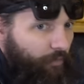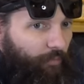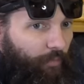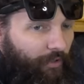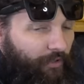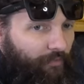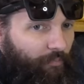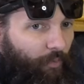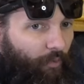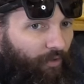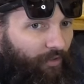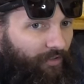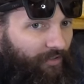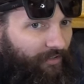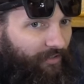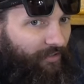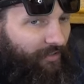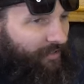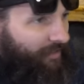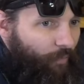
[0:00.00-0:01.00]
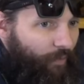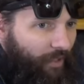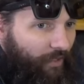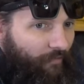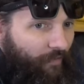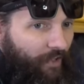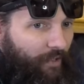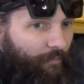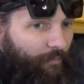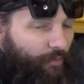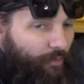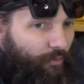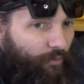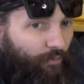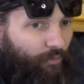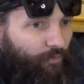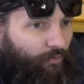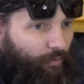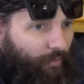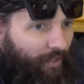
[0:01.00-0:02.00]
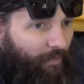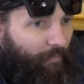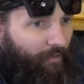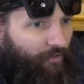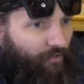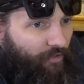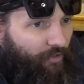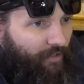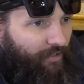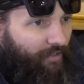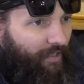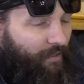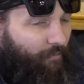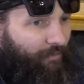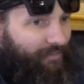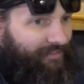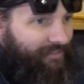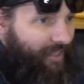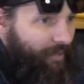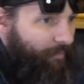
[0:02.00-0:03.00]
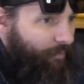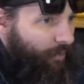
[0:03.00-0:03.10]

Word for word: replace parts, we got to find them used. We got to make sure that that one's not